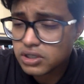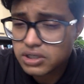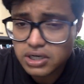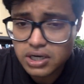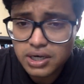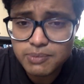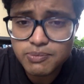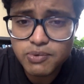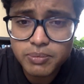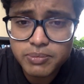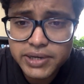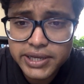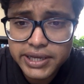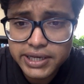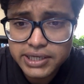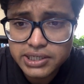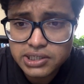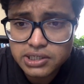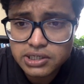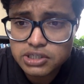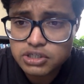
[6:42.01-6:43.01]
term
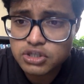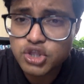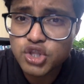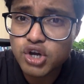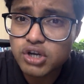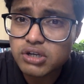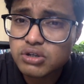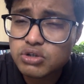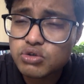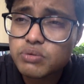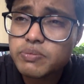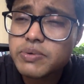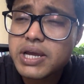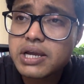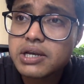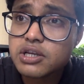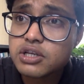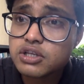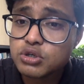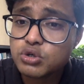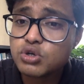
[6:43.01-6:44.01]
obligation is not to be
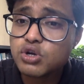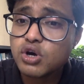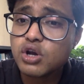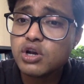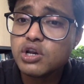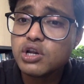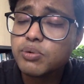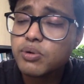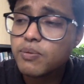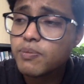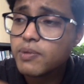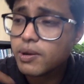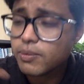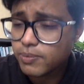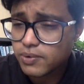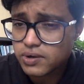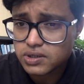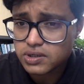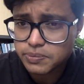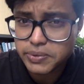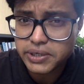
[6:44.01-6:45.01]
understood only from the
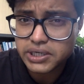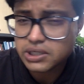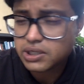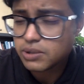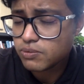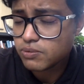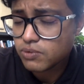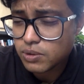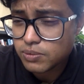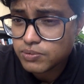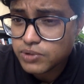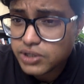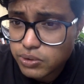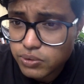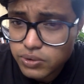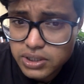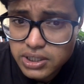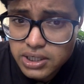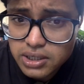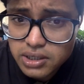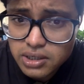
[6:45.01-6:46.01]
perspective of
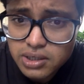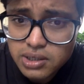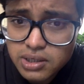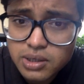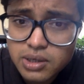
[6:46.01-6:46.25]
duty,